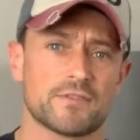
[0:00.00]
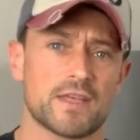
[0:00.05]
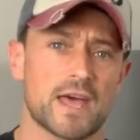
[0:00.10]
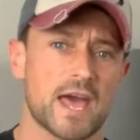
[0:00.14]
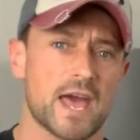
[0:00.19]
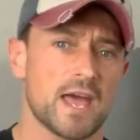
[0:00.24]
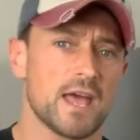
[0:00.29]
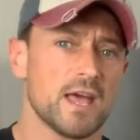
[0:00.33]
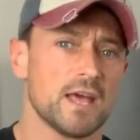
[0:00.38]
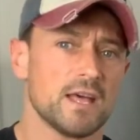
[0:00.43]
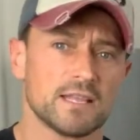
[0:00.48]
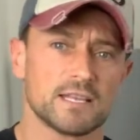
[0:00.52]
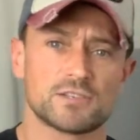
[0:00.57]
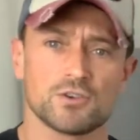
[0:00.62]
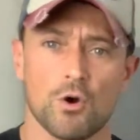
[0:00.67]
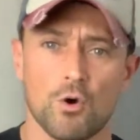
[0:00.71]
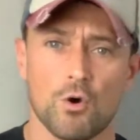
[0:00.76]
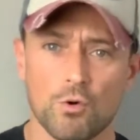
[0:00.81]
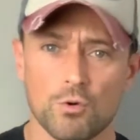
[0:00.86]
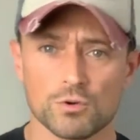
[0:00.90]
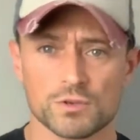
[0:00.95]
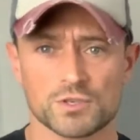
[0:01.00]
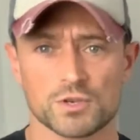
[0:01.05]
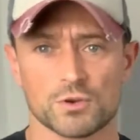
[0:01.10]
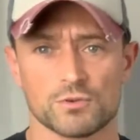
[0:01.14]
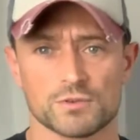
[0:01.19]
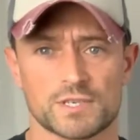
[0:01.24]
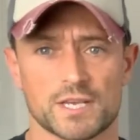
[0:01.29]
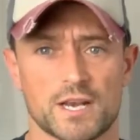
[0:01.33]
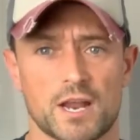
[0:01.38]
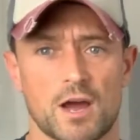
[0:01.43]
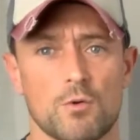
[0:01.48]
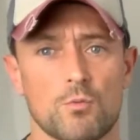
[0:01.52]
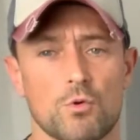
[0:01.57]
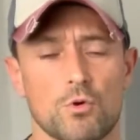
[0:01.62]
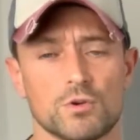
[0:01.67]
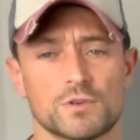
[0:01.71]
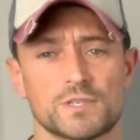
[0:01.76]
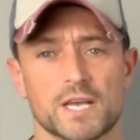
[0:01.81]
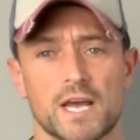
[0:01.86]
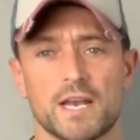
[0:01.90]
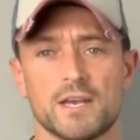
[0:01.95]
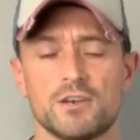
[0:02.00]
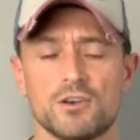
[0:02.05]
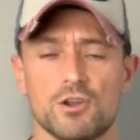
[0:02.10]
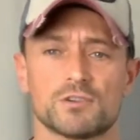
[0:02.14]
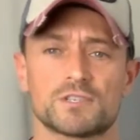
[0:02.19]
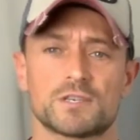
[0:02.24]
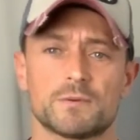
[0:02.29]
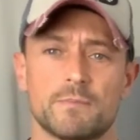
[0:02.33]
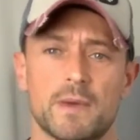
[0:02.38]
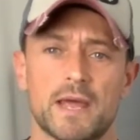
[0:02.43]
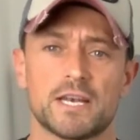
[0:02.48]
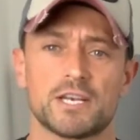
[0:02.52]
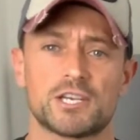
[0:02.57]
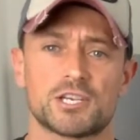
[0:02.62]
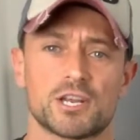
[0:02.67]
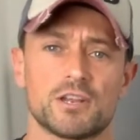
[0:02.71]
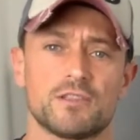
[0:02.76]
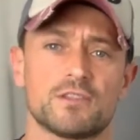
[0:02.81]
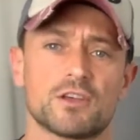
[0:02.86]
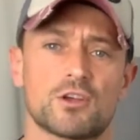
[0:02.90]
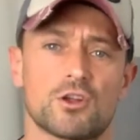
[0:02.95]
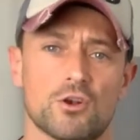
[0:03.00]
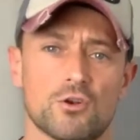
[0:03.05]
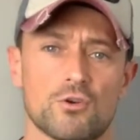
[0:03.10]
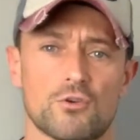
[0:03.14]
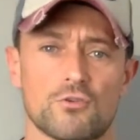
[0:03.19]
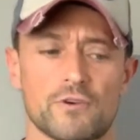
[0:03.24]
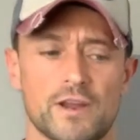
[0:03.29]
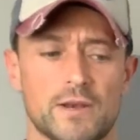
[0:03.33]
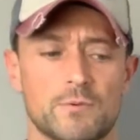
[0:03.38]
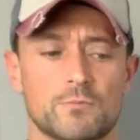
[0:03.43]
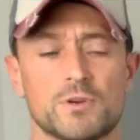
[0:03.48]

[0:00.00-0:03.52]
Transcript: there. There's all sorts in our water, and not to mention the chlorine,